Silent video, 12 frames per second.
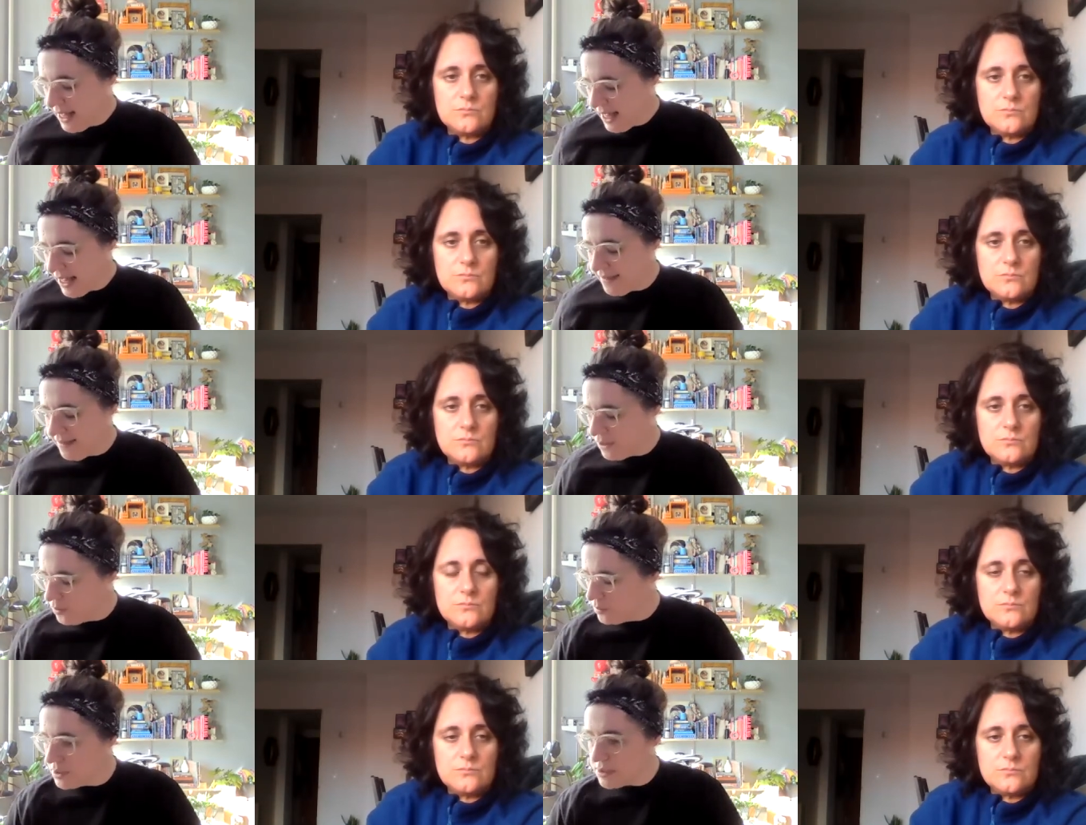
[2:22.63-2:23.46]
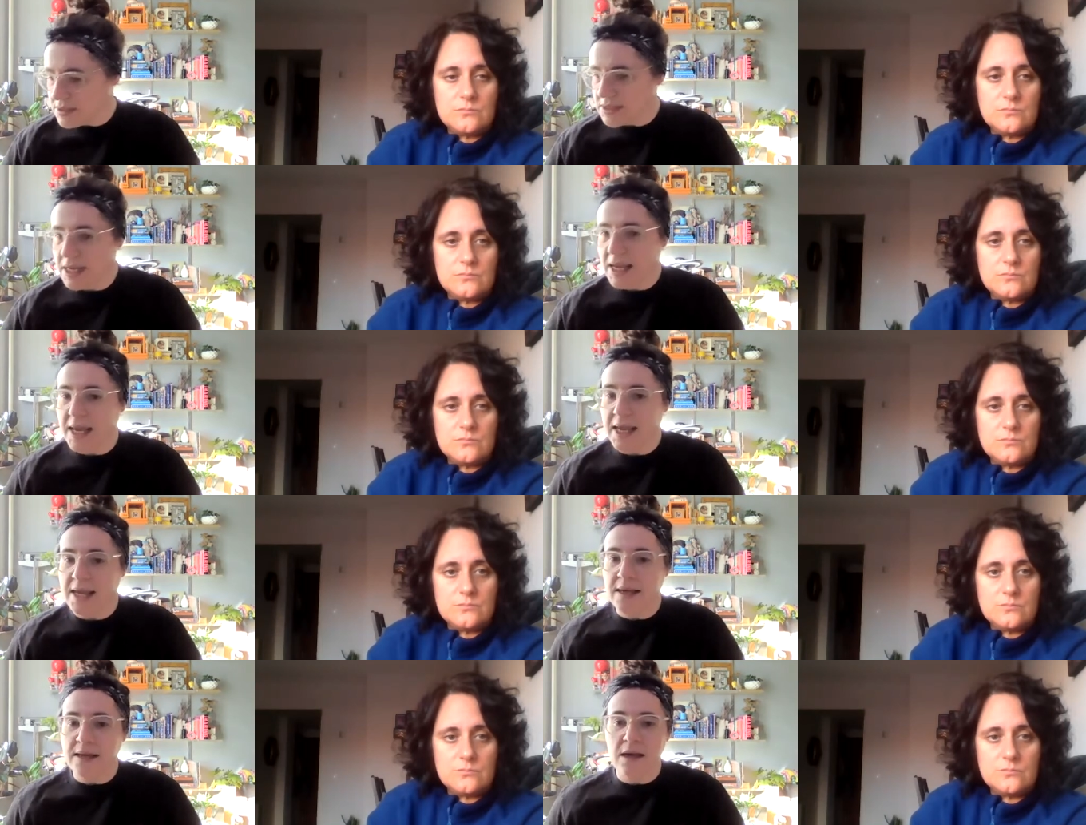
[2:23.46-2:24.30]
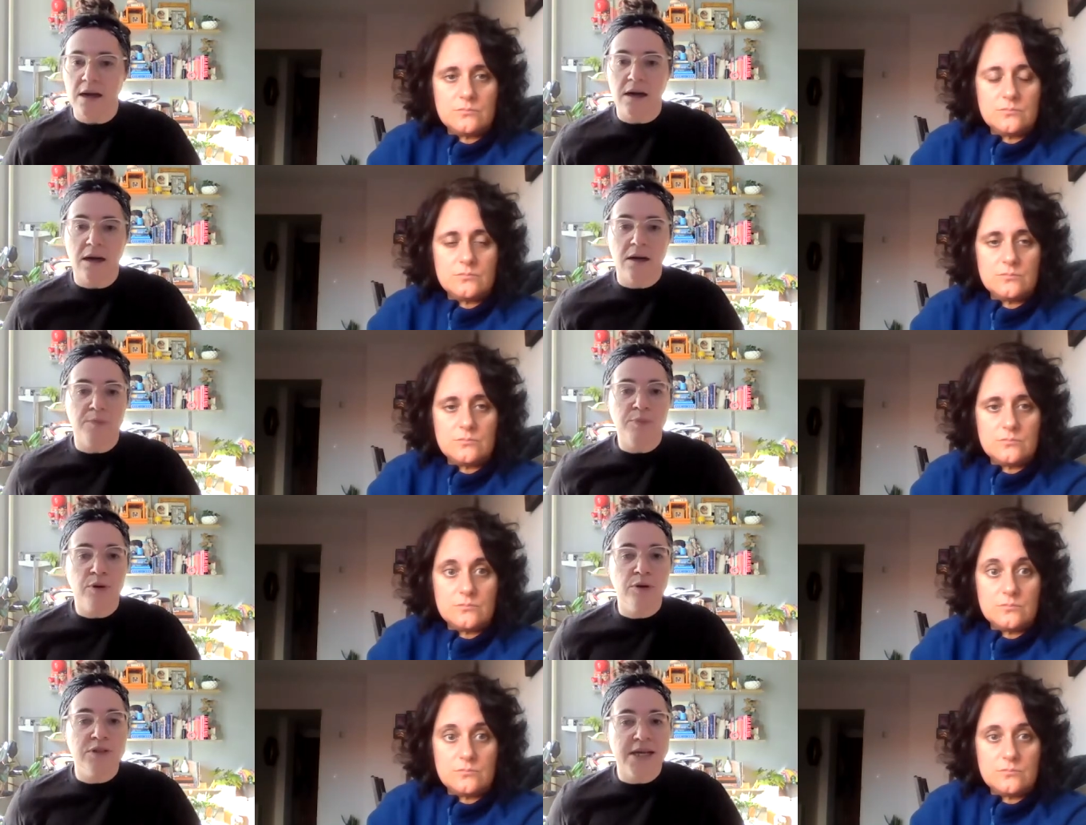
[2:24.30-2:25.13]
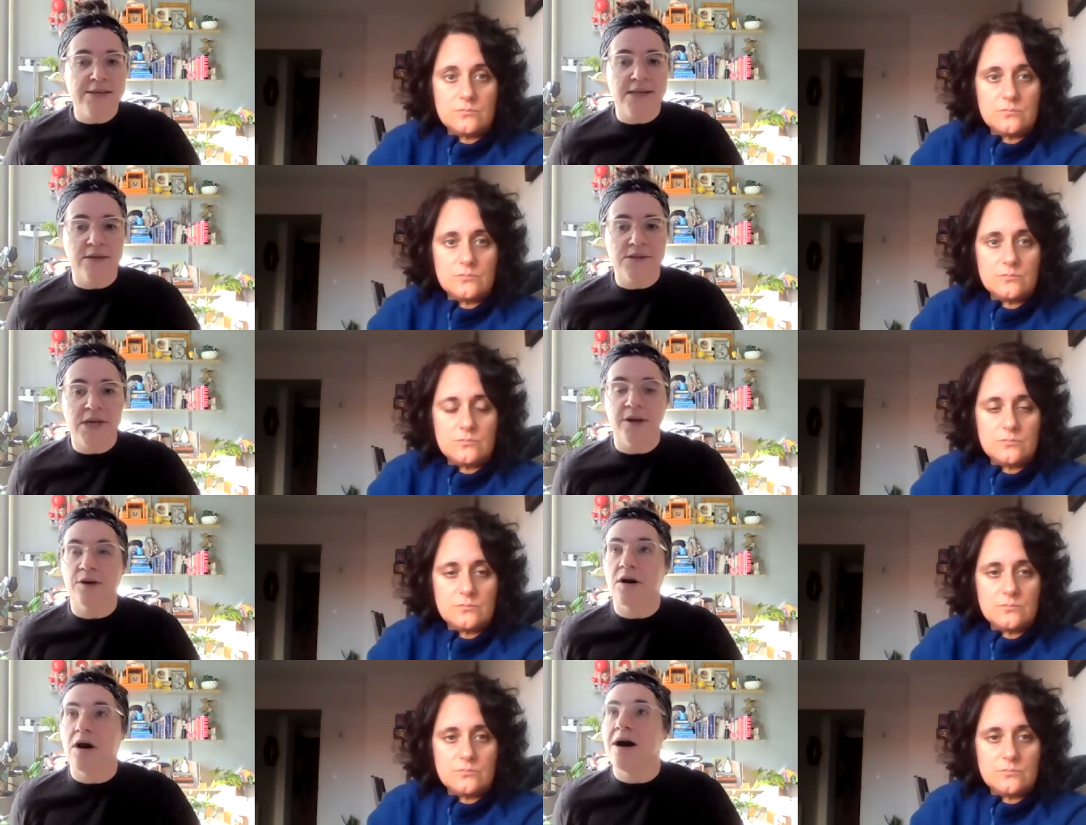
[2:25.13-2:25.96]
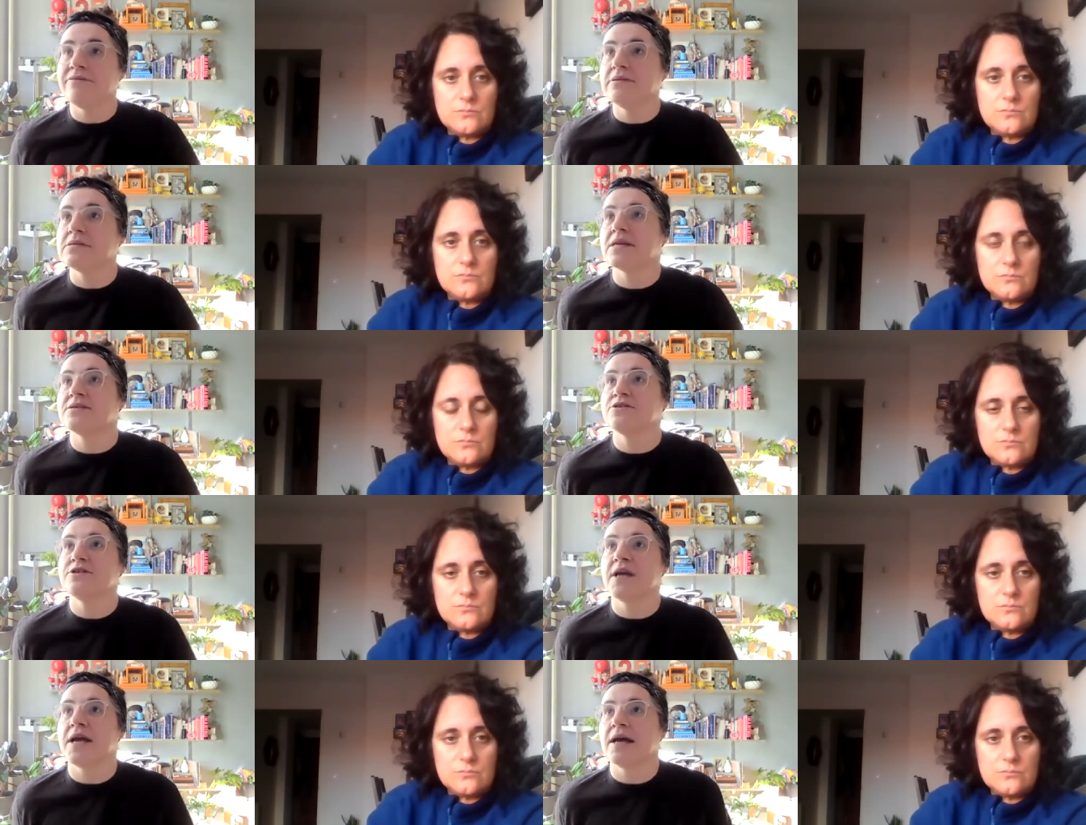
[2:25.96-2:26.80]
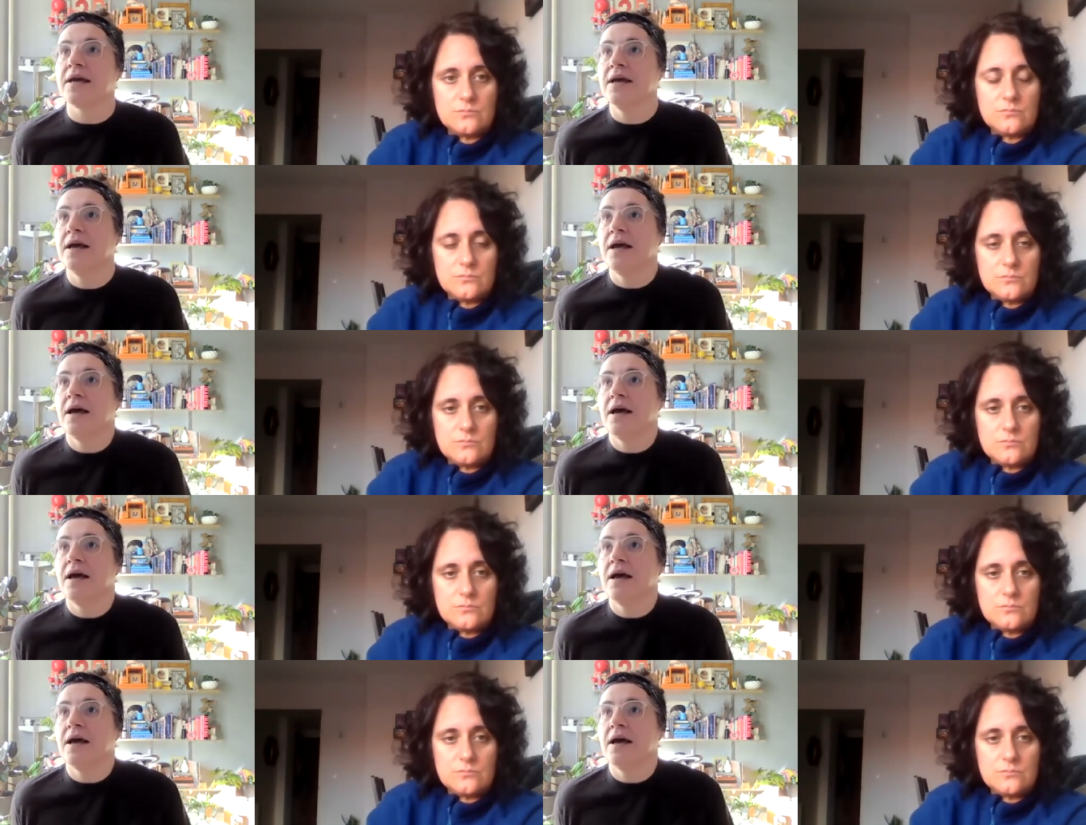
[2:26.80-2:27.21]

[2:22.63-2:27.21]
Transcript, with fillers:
Speaker 1: and there was a uh, protest outside her office yesterday,